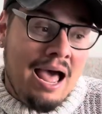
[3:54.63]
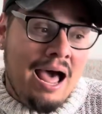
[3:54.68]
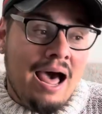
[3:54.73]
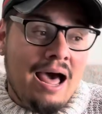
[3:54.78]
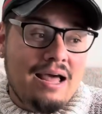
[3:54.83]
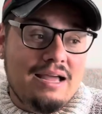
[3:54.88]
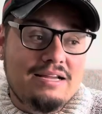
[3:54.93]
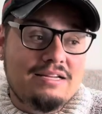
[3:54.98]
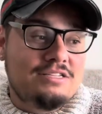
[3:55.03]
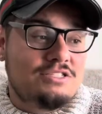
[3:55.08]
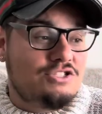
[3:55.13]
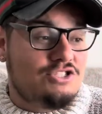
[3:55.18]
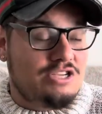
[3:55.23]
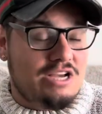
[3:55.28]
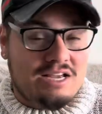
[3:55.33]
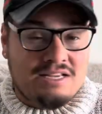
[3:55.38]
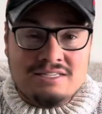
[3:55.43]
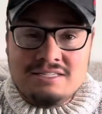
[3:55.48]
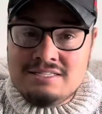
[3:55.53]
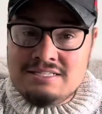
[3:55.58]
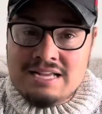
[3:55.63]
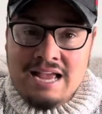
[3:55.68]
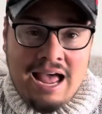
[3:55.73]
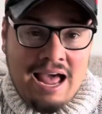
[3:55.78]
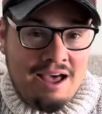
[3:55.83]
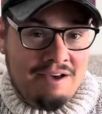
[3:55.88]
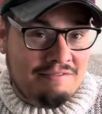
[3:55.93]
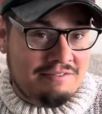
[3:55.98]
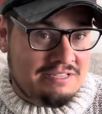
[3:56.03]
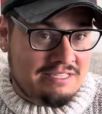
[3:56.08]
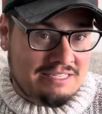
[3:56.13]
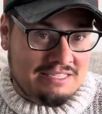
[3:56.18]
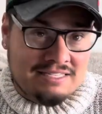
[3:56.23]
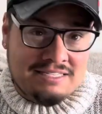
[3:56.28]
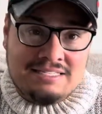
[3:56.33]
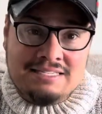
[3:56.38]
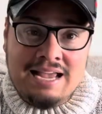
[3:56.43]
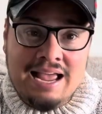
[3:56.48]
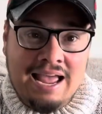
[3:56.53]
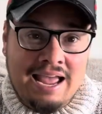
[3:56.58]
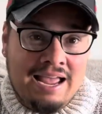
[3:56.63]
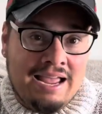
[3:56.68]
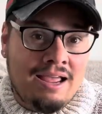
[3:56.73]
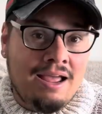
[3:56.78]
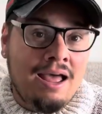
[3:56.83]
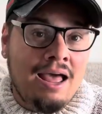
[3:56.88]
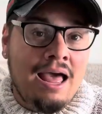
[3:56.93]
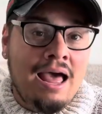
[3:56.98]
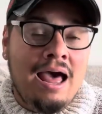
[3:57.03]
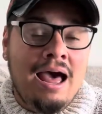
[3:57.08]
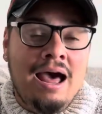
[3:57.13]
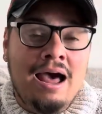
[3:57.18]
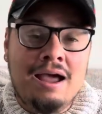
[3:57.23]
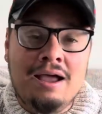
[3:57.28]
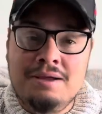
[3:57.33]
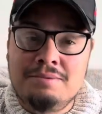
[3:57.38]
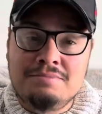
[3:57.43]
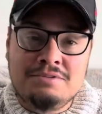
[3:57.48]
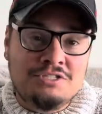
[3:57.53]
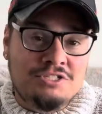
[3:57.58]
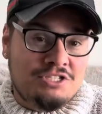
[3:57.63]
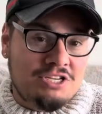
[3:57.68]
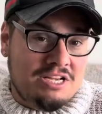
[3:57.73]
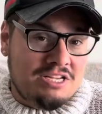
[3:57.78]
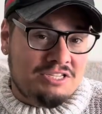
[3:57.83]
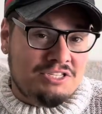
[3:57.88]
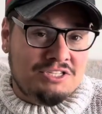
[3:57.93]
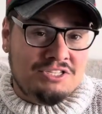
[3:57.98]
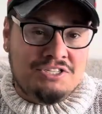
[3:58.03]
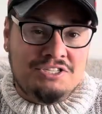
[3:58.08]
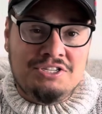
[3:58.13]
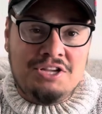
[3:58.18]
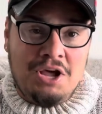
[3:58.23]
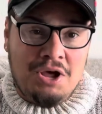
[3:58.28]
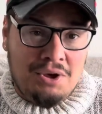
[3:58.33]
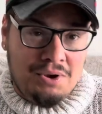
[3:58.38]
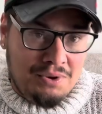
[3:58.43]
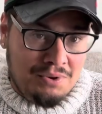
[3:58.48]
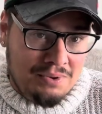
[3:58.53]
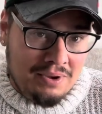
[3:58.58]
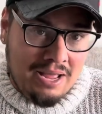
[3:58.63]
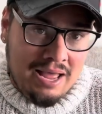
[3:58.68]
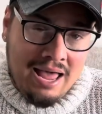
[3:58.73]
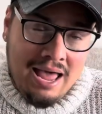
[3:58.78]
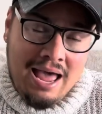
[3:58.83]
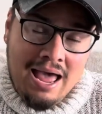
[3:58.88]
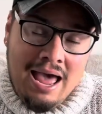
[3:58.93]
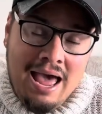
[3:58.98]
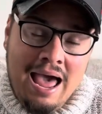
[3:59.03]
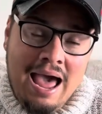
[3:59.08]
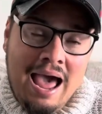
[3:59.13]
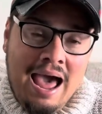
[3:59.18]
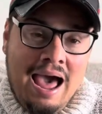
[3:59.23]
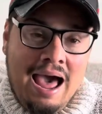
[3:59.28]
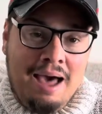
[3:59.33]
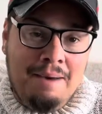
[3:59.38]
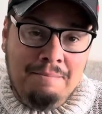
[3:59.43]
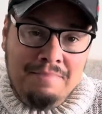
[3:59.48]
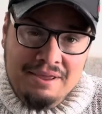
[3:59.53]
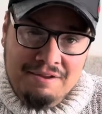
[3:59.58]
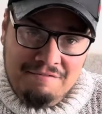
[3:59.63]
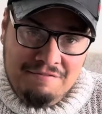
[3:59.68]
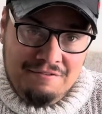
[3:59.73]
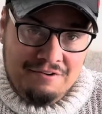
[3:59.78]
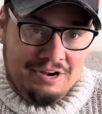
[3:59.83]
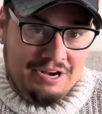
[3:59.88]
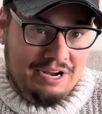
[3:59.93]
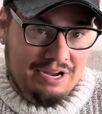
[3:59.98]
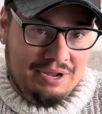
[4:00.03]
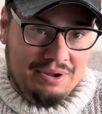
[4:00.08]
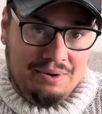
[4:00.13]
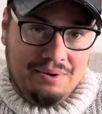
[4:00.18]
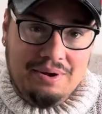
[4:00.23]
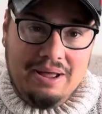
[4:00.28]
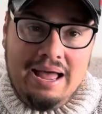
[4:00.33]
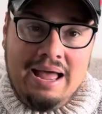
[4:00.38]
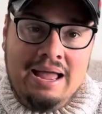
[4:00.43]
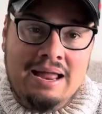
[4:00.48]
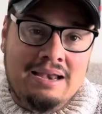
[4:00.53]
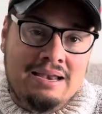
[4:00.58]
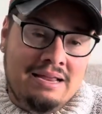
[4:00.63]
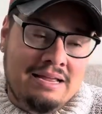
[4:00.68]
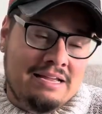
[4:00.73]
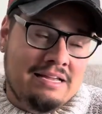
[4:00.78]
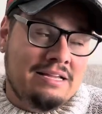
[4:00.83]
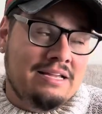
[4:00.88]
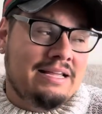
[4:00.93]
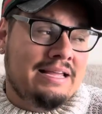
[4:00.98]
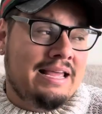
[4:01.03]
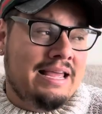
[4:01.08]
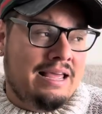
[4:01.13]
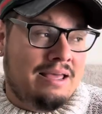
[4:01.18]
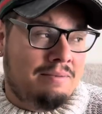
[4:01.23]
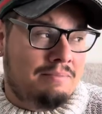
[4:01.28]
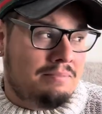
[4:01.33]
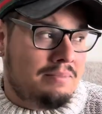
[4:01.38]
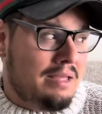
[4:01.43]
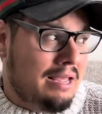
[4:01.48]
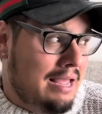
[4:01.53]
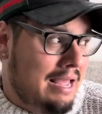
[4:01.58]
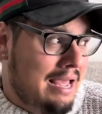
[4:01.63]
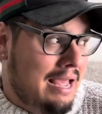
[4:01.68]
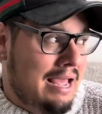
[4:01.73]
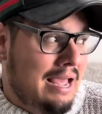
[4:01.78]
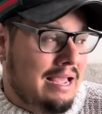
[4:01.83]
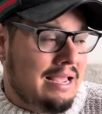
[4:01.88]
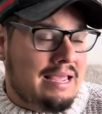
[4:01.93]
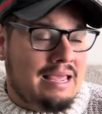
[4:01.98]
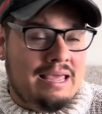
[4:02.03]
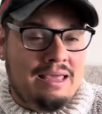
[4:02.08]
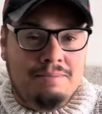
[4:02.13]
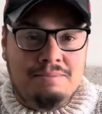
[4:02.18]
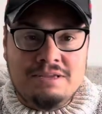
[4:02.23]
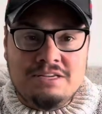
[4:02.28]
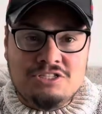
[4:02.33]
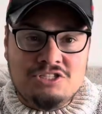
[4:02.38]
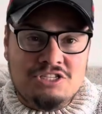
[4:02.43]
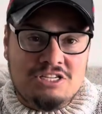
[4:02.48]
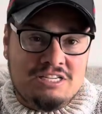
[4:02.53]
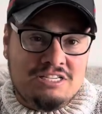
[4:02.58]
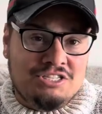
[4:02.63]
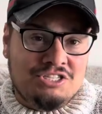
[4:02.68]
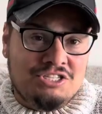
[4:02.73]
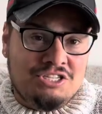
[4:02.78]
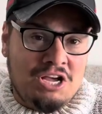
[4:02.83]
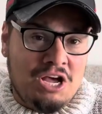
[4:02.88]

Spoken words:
I just have to say, I'm just so happy for you. And Kim is just